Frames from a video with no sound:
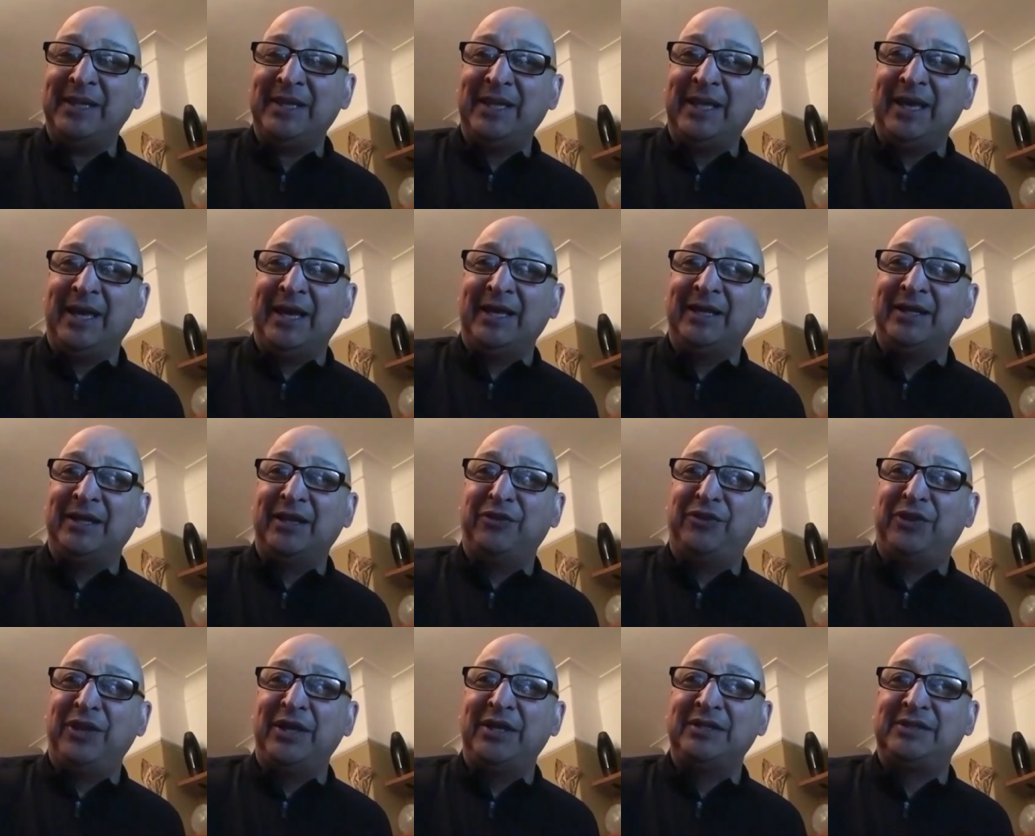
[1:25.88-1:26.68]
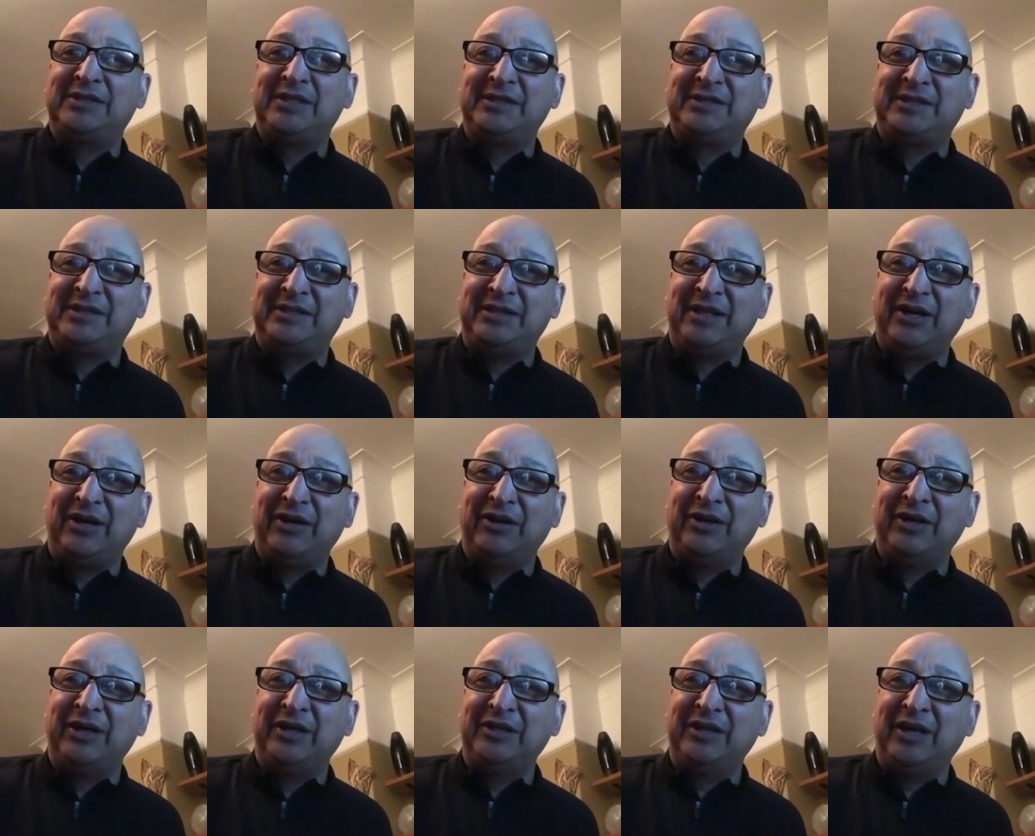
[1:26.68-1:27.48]
And I think to
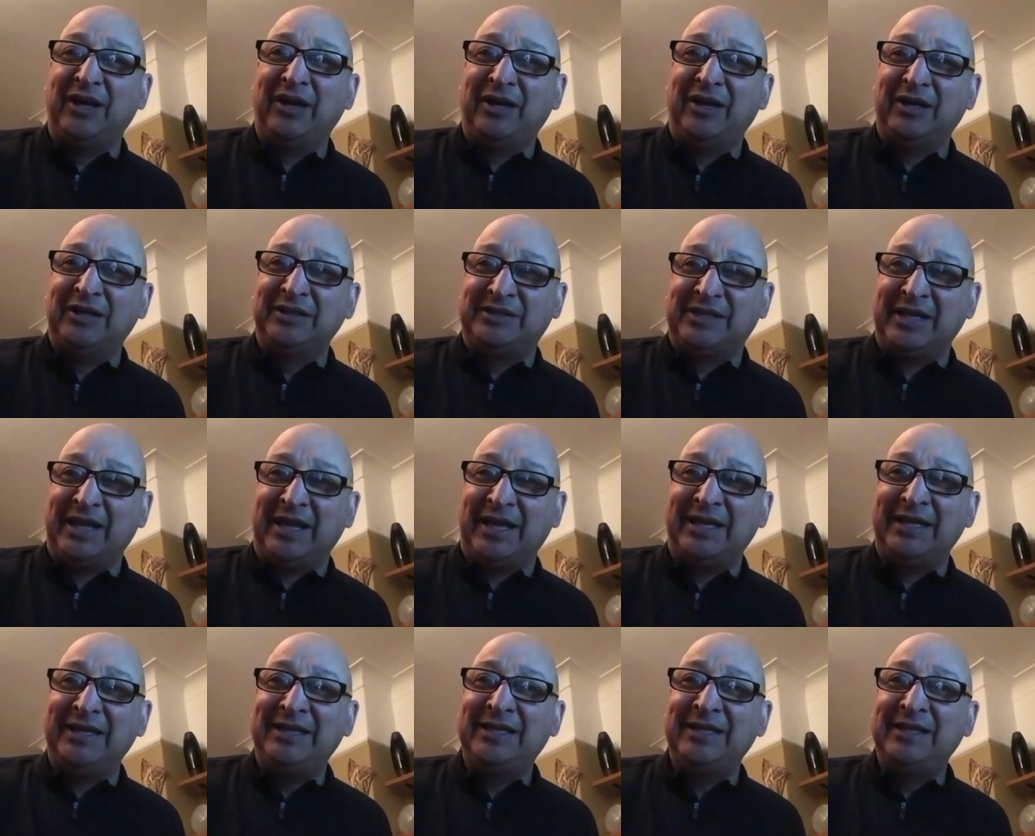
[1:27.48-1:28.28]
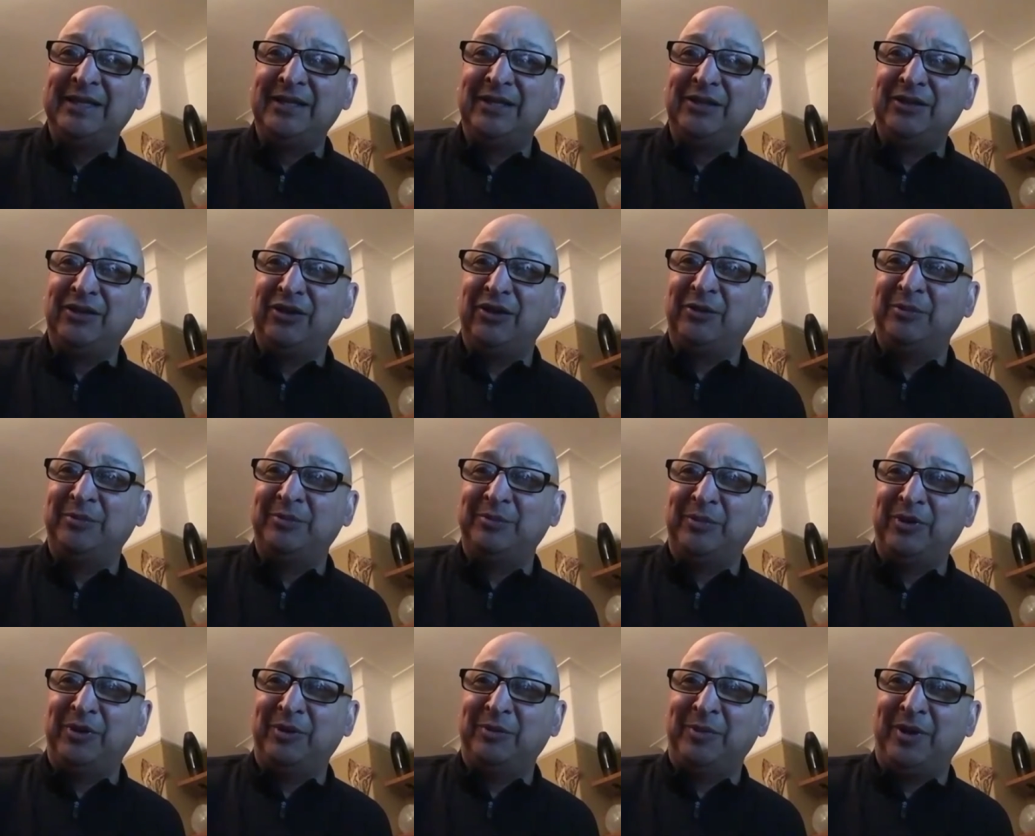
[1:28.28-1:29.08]
our, our day,
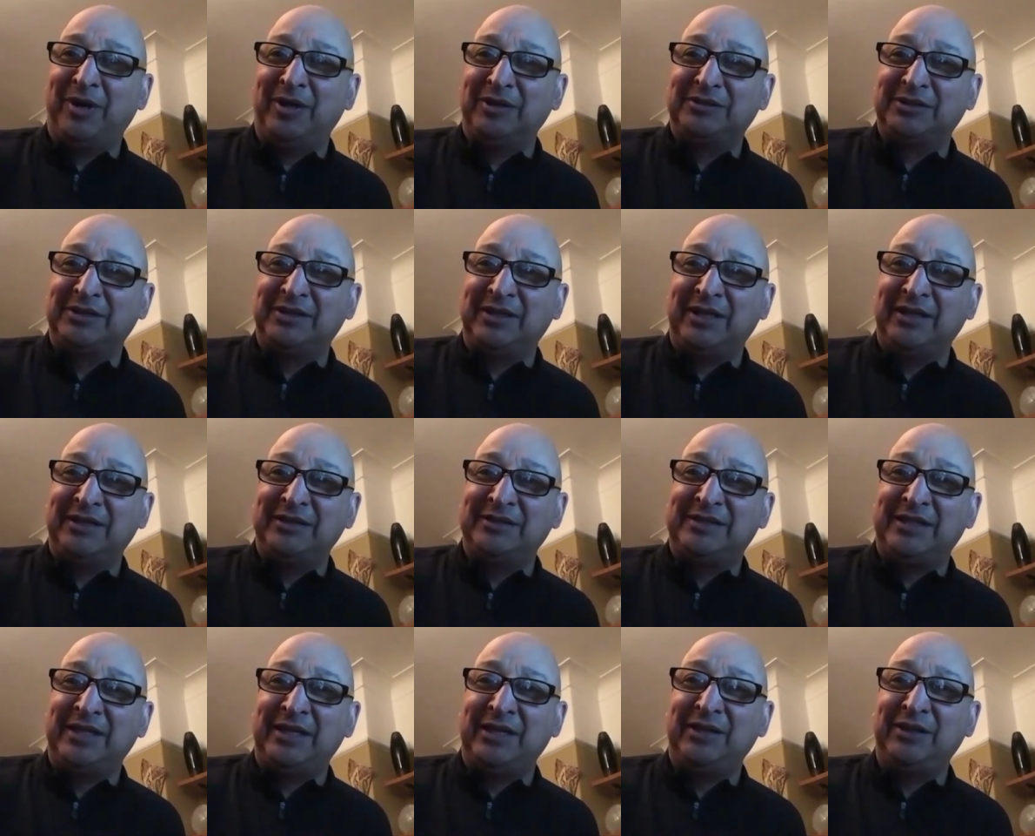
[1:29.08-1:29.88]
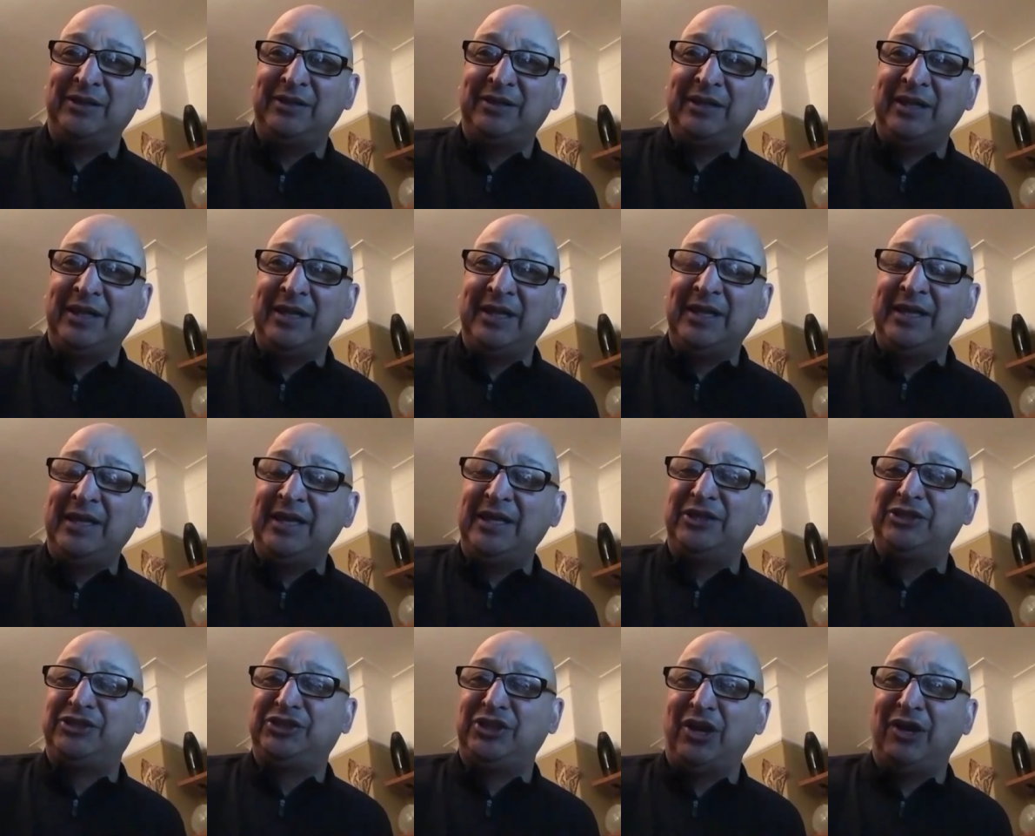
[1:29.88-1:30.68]
on, on March 19th
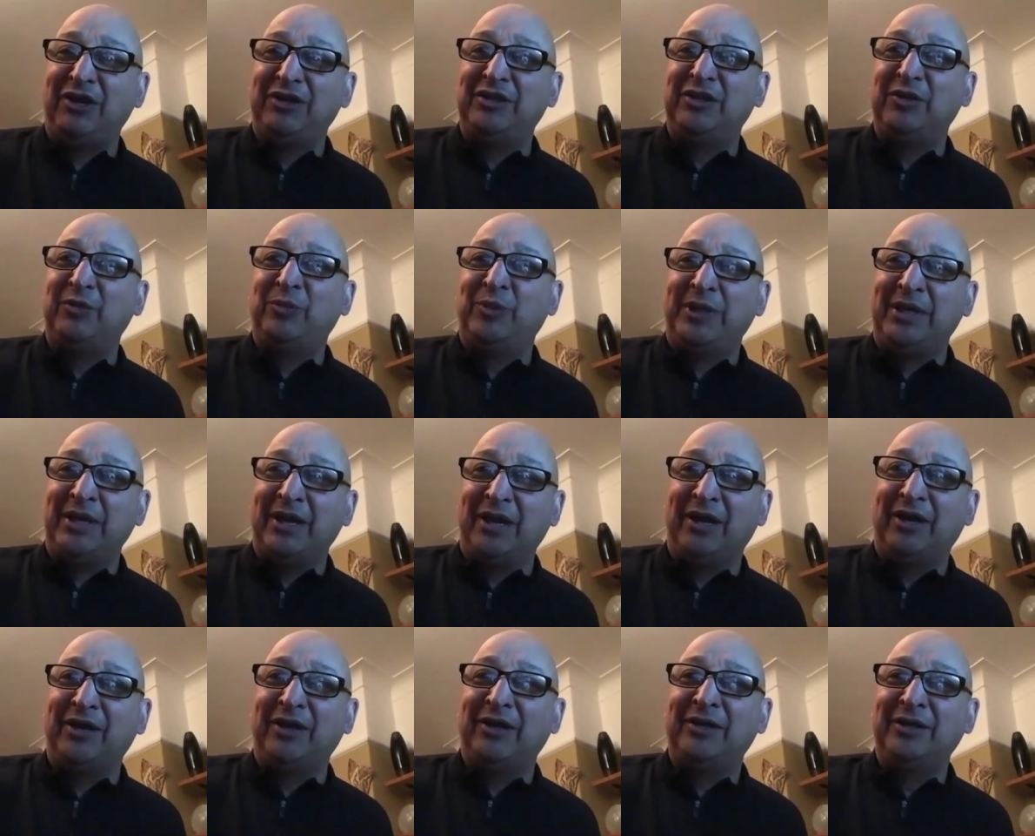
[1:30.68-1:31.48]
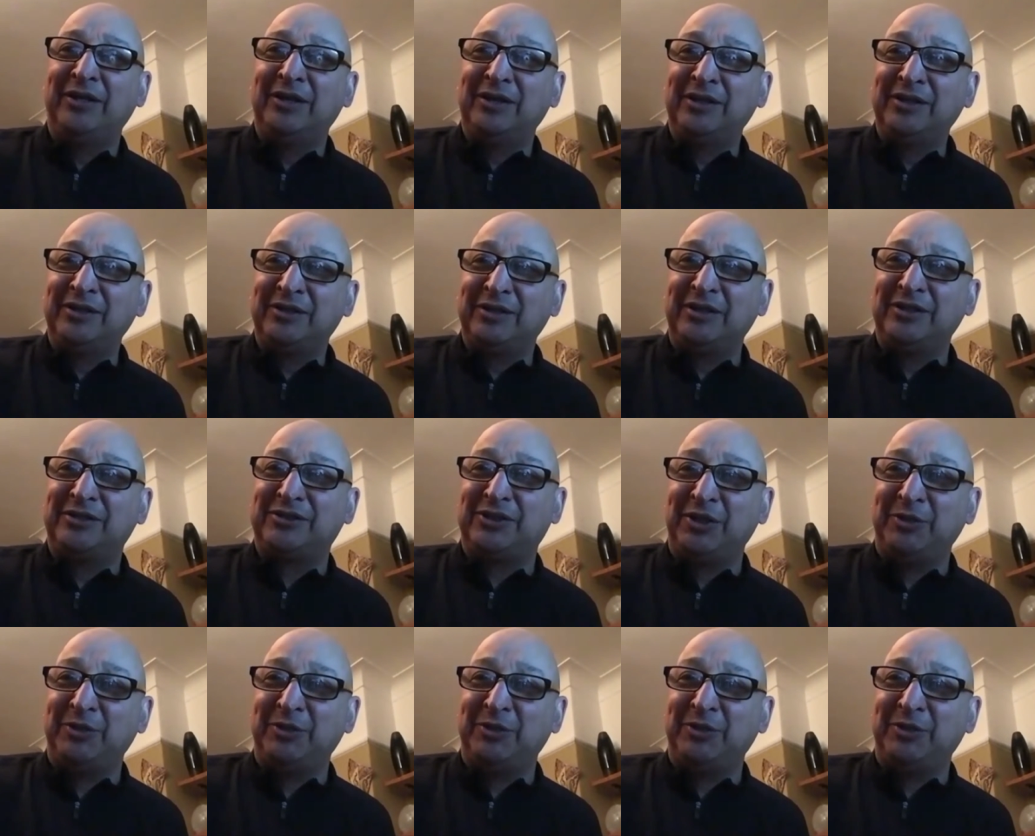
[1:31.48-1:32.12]
is showing that we are the,